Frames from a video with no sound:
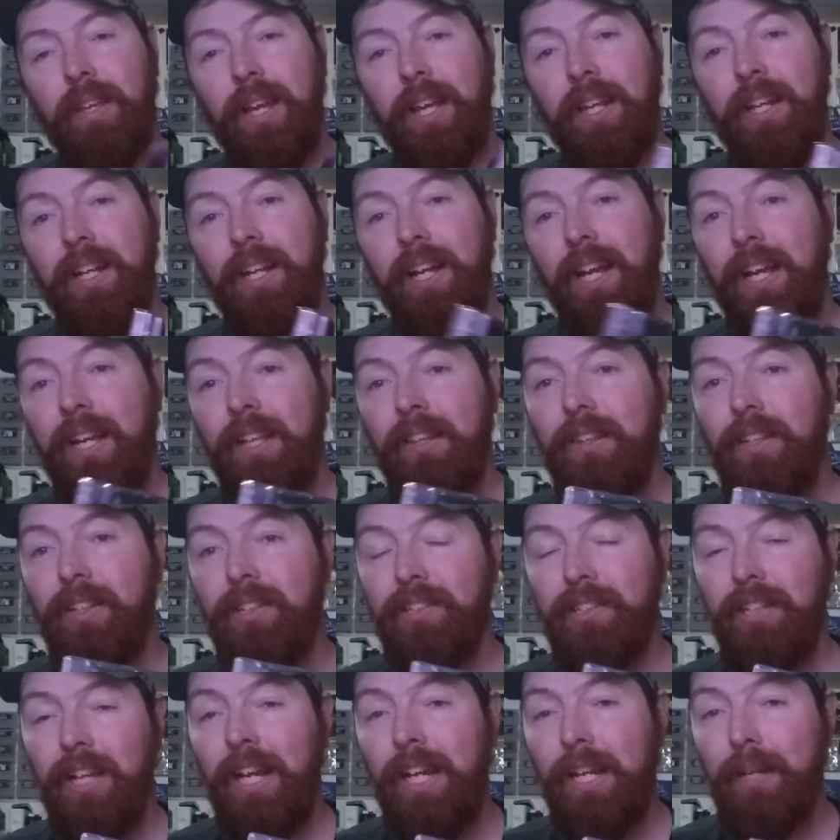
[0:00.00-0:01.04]
and it had the
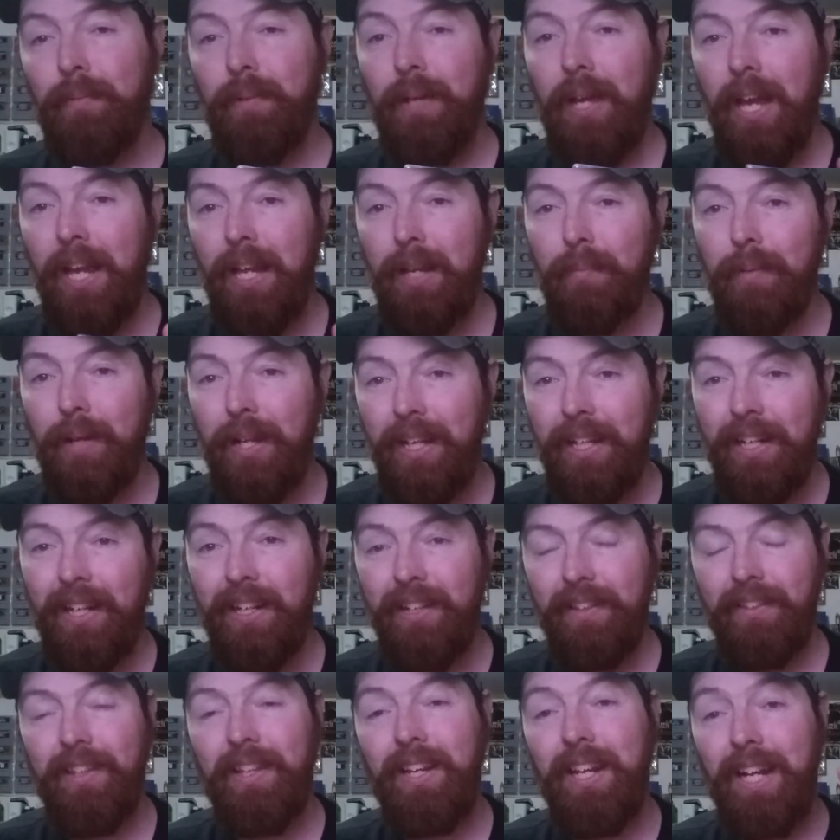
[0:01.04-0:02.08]
same game in
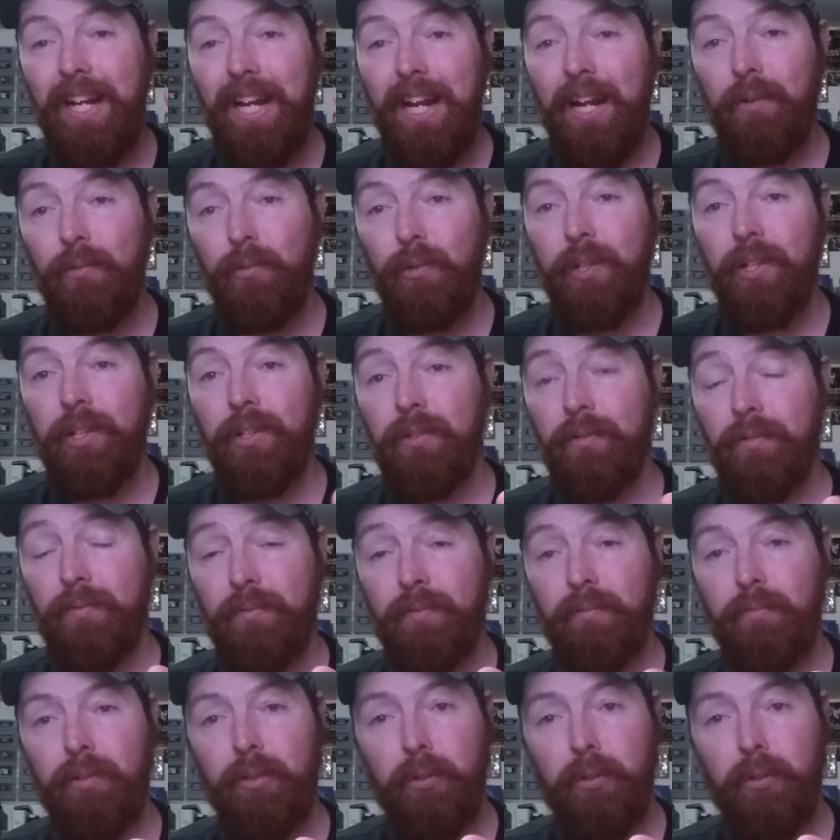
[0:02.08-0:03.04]
it that I got rid of,